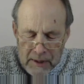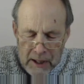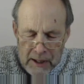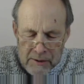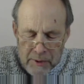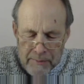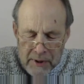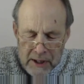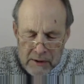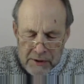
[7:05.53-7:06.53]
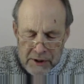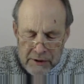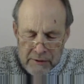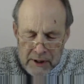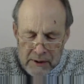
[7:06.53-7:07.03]
And we pray, Lord, that
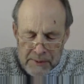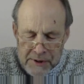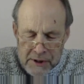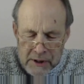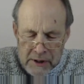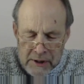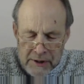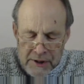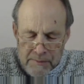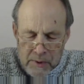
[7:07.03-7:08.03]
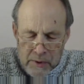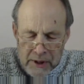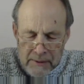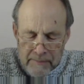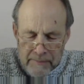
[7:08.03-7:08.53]
you'll help us to learn this
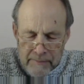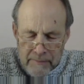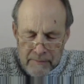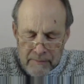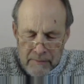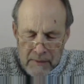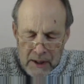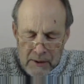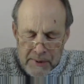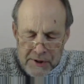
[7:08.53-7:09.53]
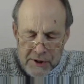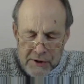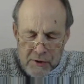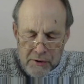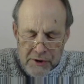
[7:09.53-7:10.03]
morning. Help us
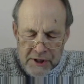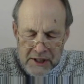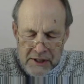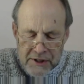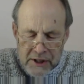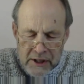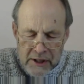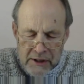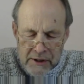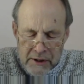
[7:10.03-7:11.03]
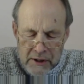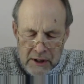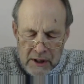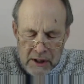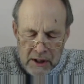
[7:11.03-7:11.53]
to set aside
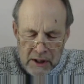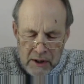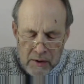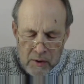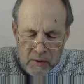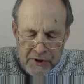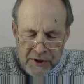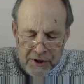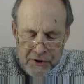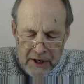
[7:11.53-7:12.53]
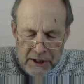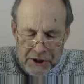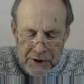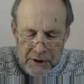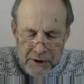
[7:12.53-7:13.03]
all the
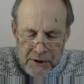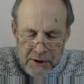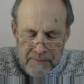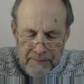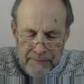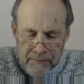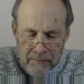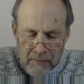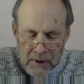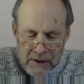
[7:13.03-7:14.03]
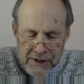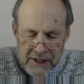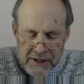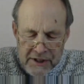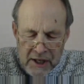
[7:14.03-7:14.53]
distractions.
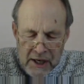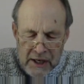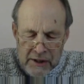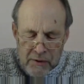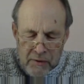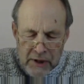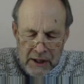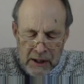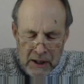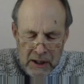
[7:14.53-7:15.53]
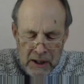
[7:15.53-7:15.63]
Set aside all the